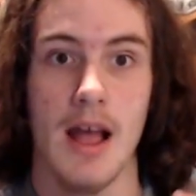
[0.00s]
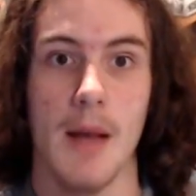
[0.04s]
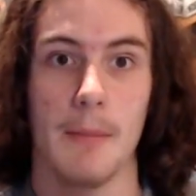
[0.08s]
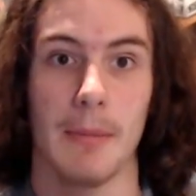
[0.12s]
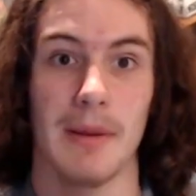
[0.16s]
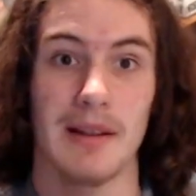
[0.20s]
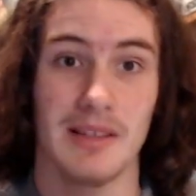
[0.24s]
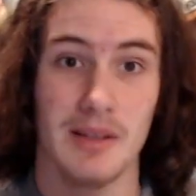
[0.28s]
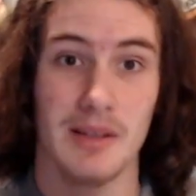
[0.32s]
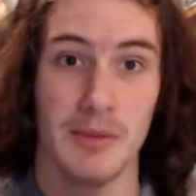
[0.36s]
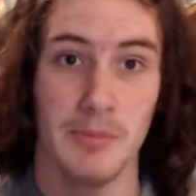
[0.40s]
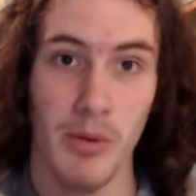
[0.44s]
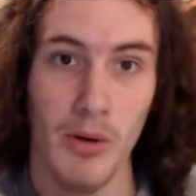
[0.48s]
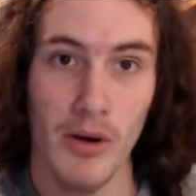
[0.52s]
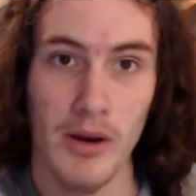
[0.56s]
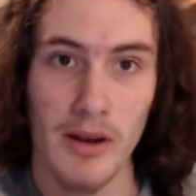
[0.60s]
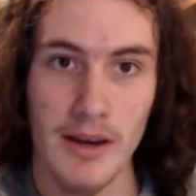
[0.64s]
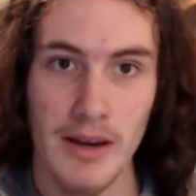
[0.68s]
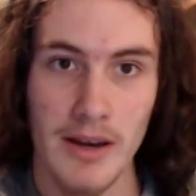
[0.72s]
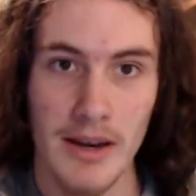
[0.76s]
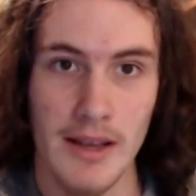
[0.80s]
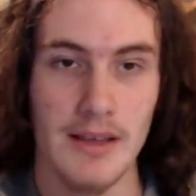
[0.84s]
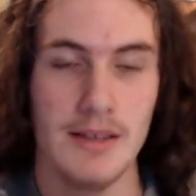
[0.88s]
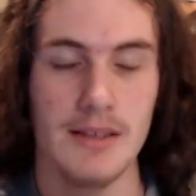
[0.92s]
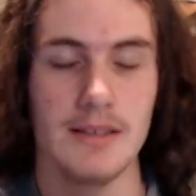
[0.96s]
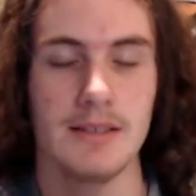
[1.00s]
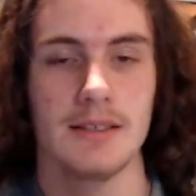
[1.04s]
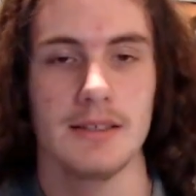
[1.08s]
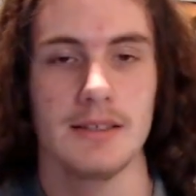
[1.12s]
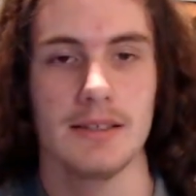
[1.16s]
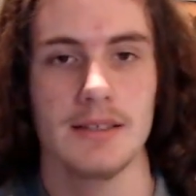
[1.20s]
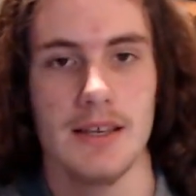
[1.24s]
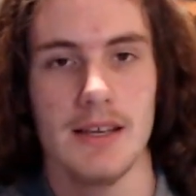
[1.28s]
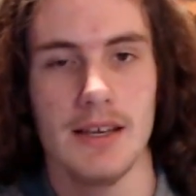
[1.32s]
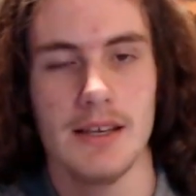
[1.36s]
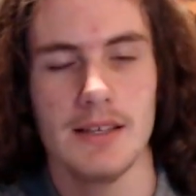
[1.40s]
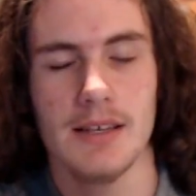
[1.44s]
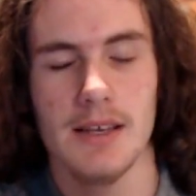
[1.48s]
but the point
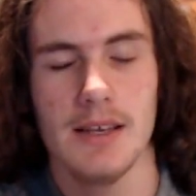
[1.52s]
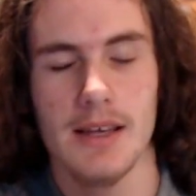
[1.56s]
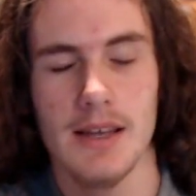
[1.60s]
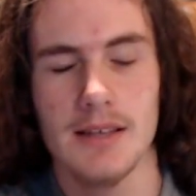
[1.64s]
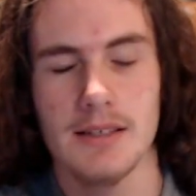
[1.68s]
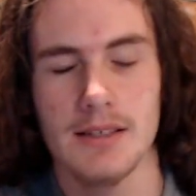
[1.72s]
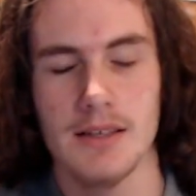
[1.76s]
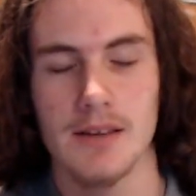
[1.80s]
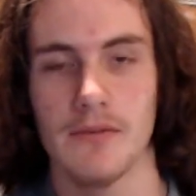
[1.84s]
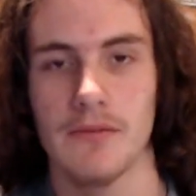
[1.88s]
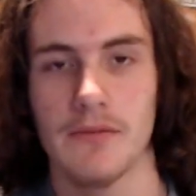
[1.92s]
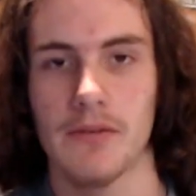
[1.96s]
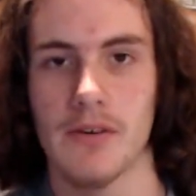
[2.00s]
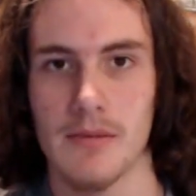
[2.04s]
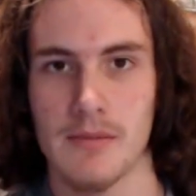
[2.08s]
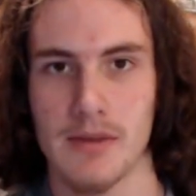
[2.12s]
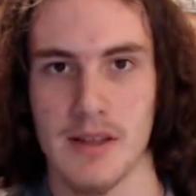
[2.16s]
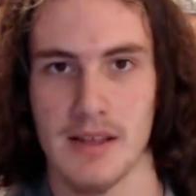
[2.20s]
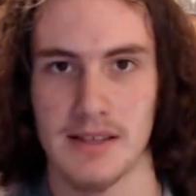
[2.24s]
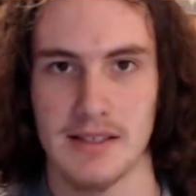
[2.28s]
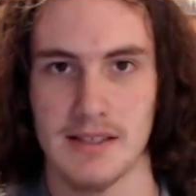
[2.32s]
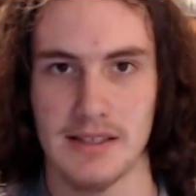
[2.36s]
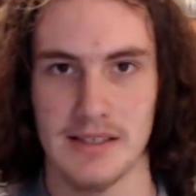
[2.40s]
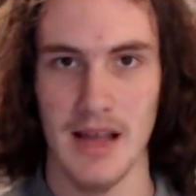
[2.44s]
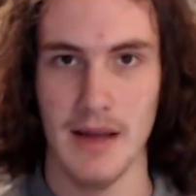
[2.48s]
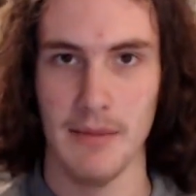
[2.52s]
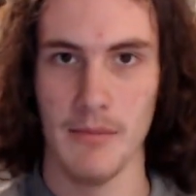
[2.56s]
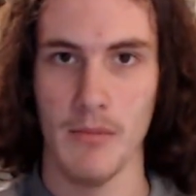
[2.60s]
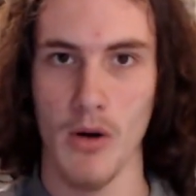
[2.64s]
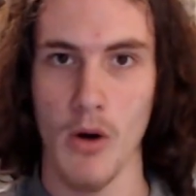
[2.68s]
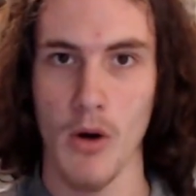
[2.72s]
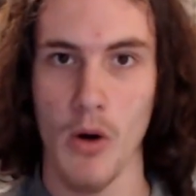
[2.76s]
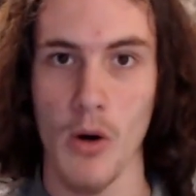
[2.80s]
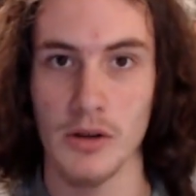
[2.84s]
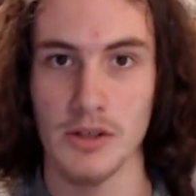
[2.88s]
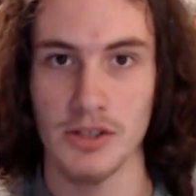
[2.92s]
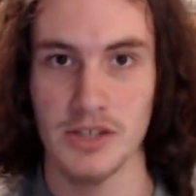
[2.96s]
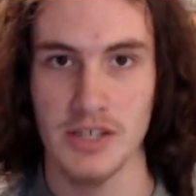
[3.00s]
is, it is confirmed that some
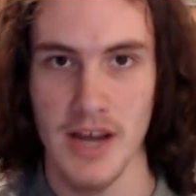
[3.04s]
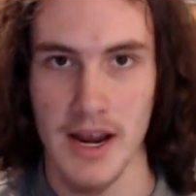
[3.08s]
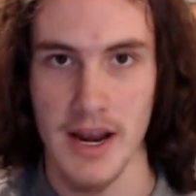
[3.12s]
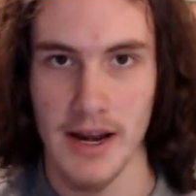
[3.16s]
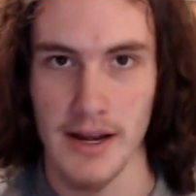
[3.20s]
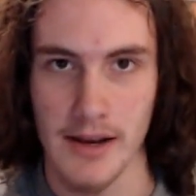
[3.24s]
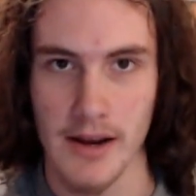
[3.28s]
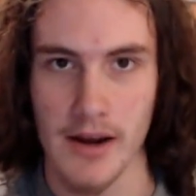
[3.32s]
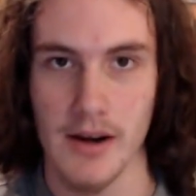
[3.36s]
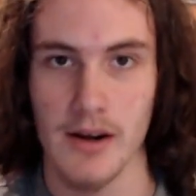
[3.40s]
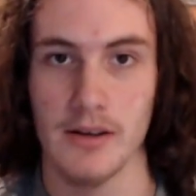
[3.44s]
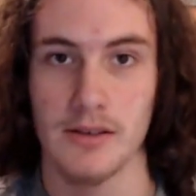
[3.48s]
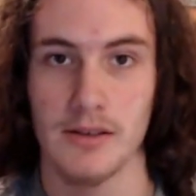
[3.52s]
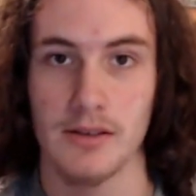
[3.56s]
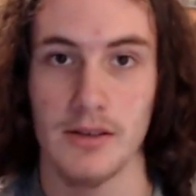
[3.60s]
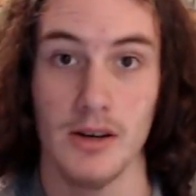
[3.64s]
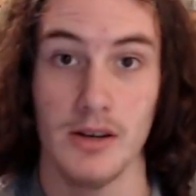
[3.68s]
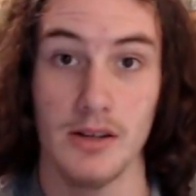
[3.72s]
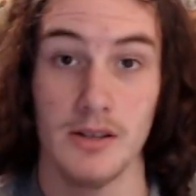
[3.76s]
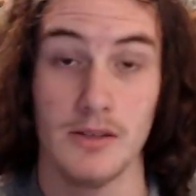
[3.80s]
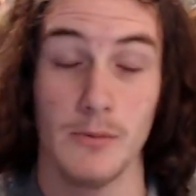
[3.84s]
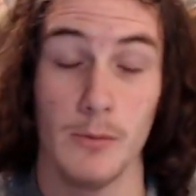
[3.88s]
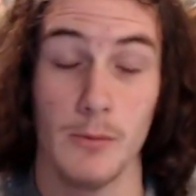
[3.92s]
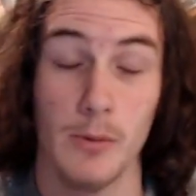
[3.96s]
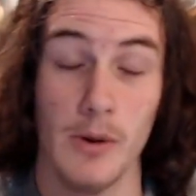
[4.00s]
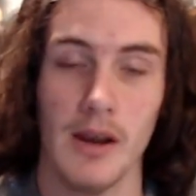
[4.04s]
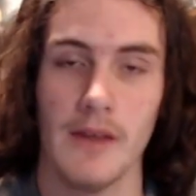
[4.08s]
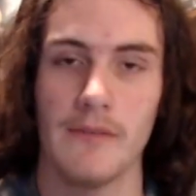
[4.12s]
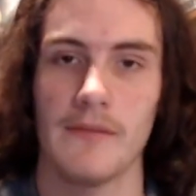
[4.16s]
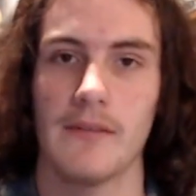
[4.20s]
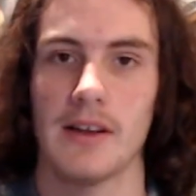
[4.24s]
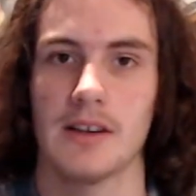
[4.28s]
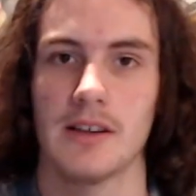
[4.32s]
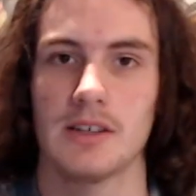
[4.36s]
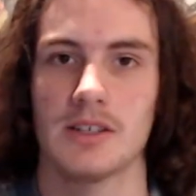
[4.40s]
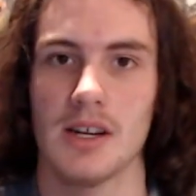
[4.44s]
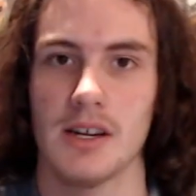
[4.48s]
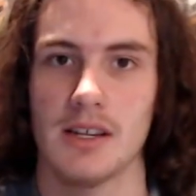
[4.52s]
old gen characters will
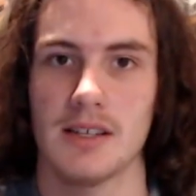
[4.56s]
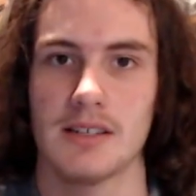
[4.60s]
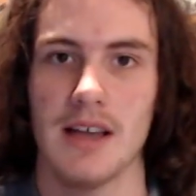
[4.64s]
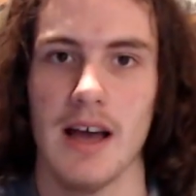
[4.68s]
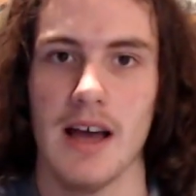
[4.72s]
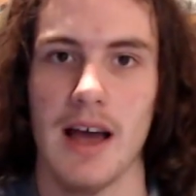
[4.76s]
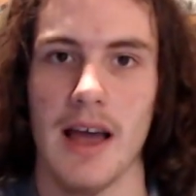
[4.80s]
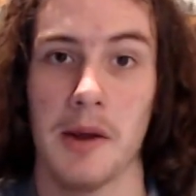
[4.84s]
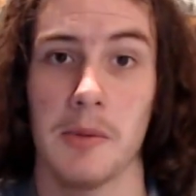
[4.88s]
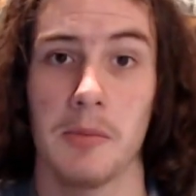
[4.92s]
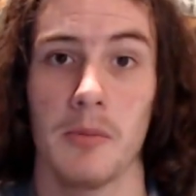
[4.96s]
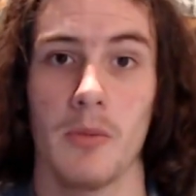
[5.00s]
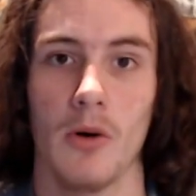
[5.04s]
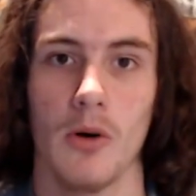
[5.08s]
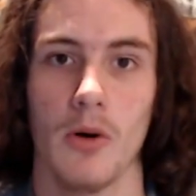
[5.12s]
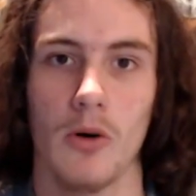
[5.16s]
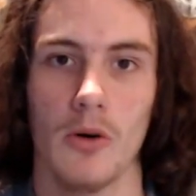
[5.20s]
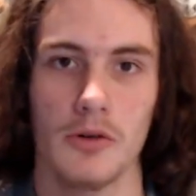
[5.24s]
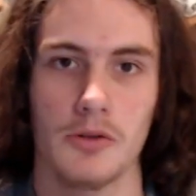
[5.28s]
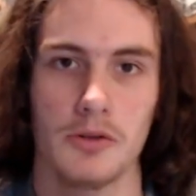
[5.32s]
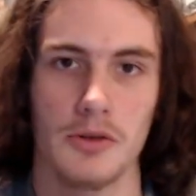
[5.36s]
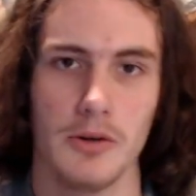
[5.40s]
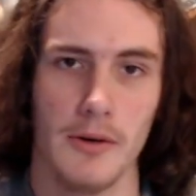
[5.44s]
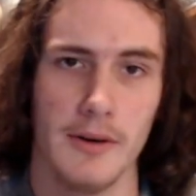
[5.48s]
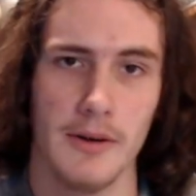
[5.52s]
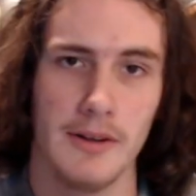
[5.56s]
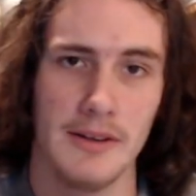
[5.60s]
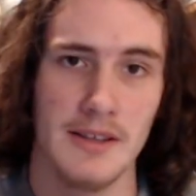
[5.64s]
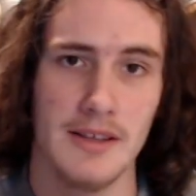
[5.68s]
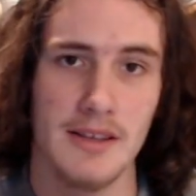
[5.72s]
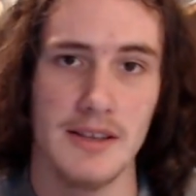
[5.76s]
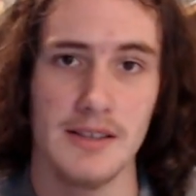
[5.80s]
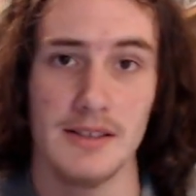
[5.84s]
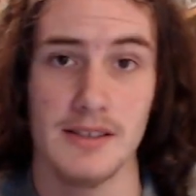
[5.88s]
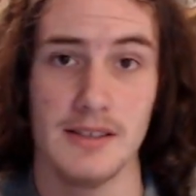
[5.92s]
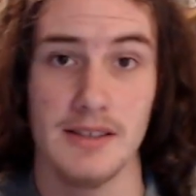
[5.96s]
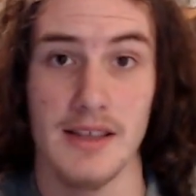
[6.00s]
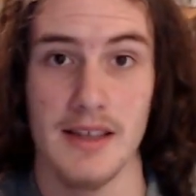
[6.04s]
eventually die in Boruto, and
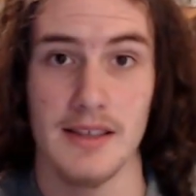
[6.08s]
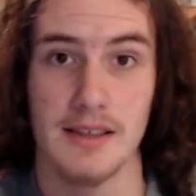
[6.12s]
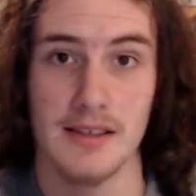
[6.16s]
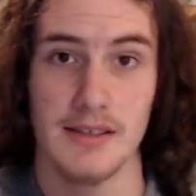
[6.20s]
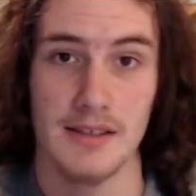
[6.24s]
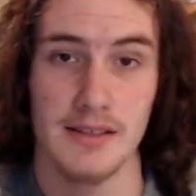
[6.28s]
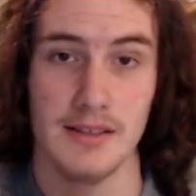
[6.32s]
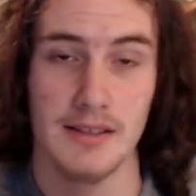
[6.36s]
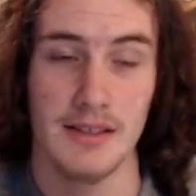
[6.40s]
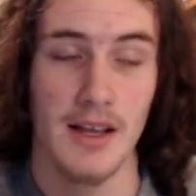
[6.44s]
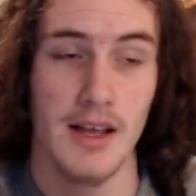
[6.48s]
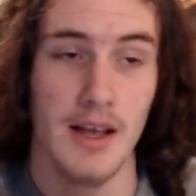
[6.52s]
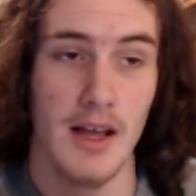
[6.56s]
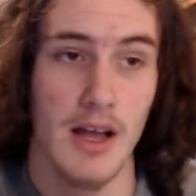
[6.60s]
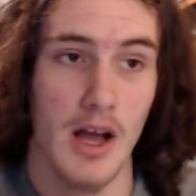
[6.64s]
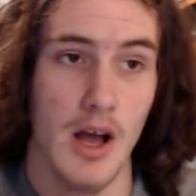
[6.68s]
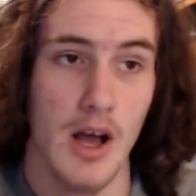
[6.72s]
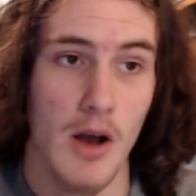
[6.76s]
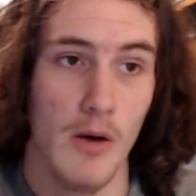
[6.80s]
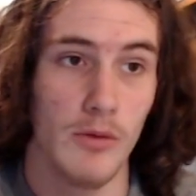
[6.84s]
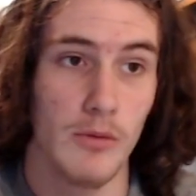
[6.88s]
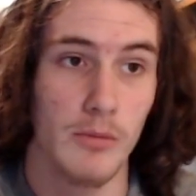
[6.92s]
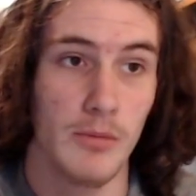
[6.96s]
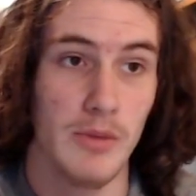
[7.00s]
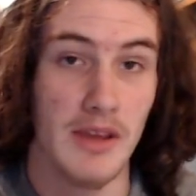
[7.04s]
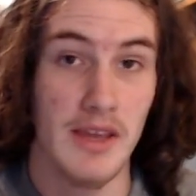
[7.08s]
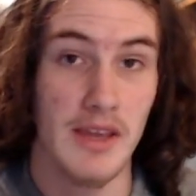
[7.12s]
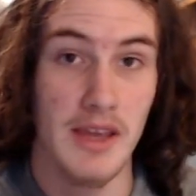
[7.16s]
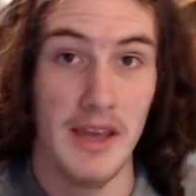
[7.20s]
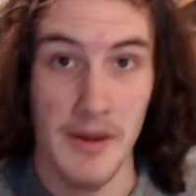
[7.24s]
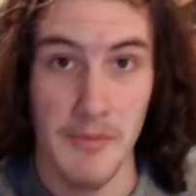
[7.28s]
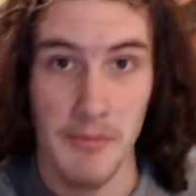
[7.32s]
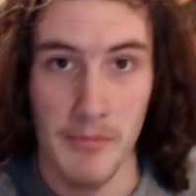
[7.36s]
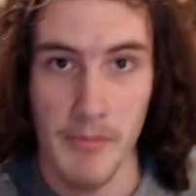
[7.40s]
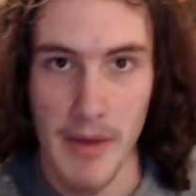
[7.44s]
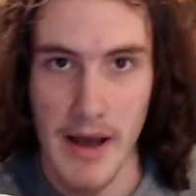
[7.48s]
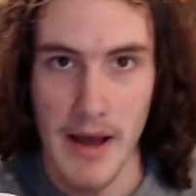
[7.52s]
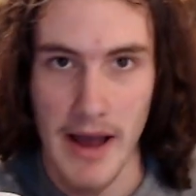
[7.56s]
these deaths will be
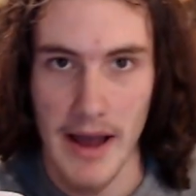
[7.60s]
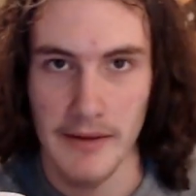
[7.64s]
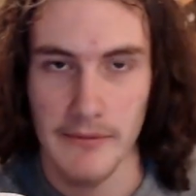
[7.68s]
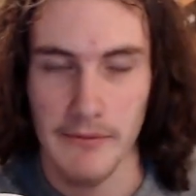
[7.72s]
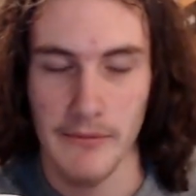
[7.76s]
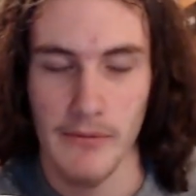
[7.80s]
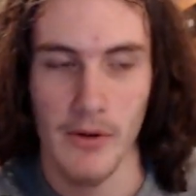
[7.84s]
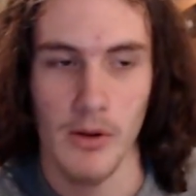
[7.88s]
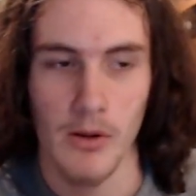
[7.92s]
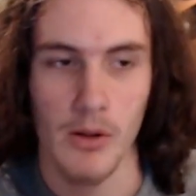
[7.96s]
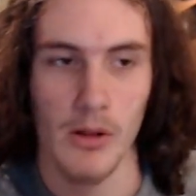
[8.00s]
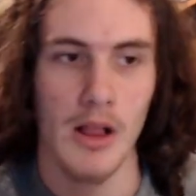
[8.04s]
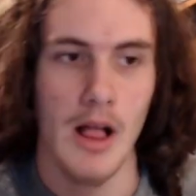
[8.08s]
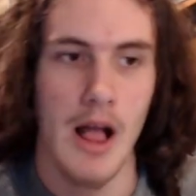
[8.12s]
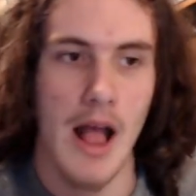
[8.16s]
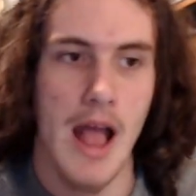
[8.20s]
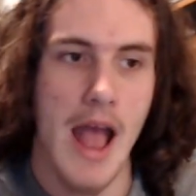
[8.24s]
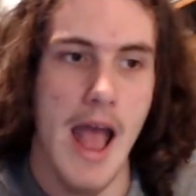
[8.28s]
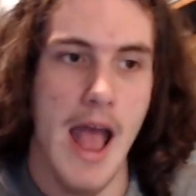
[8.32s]
impactful.